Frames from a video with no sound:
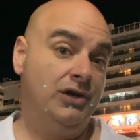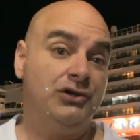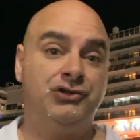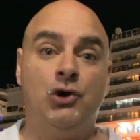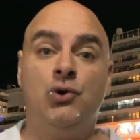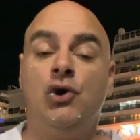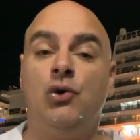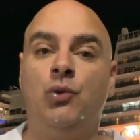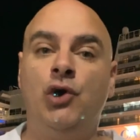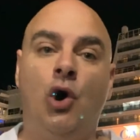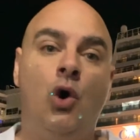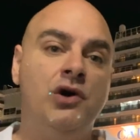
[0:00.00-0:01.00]
So
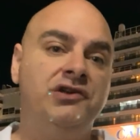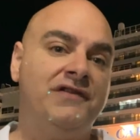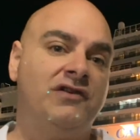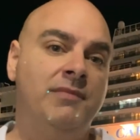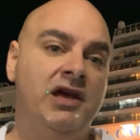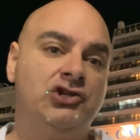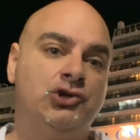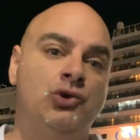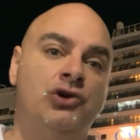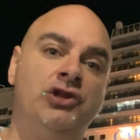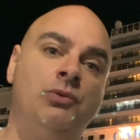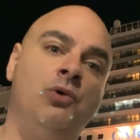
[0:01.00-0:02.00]
we always have to make
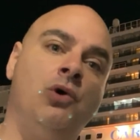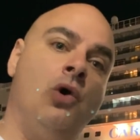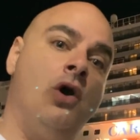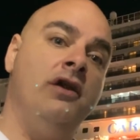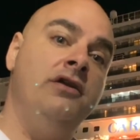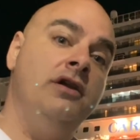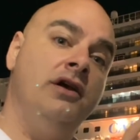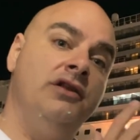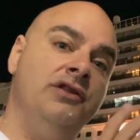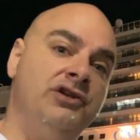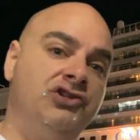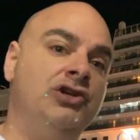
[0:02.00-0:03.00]
sure that we're on
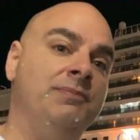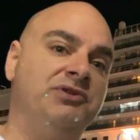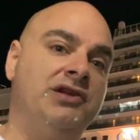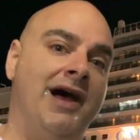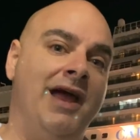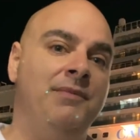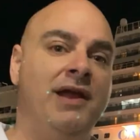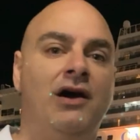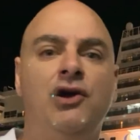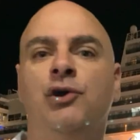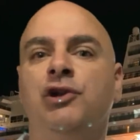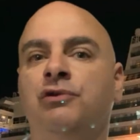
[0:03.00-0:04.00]
the ship's time. Now,
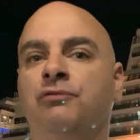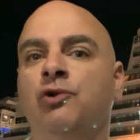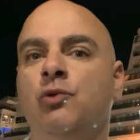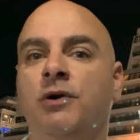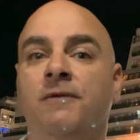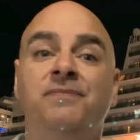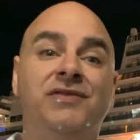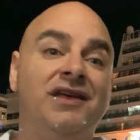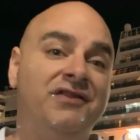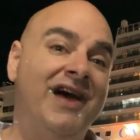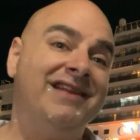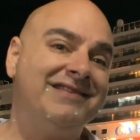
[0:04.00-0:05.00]
here in Aruba,
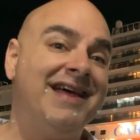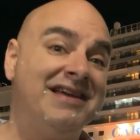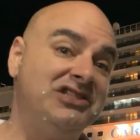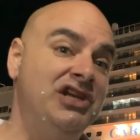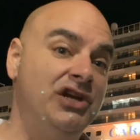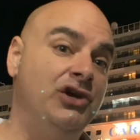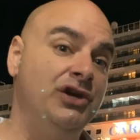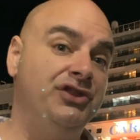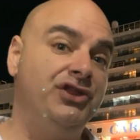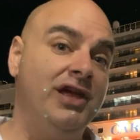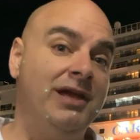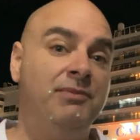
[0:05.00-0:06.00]
that's actually a good
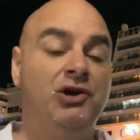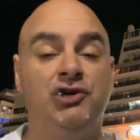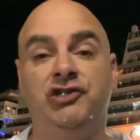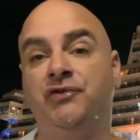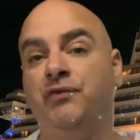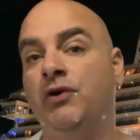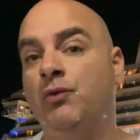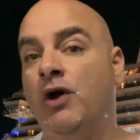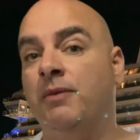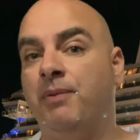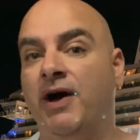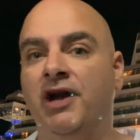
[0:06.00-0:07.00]
thing, because if we
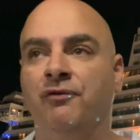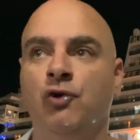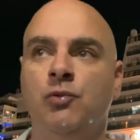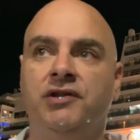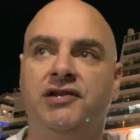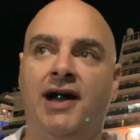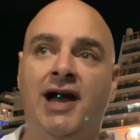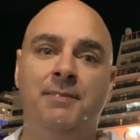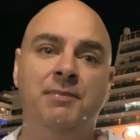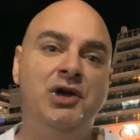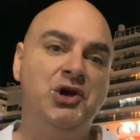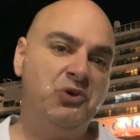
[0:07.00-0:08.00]
went by Aruba
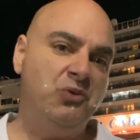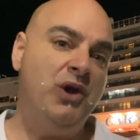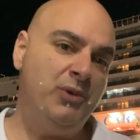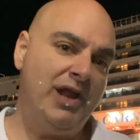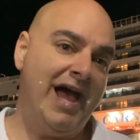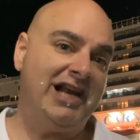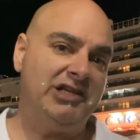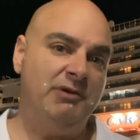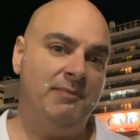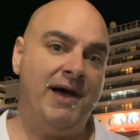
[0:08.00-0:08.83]
time, we would actually be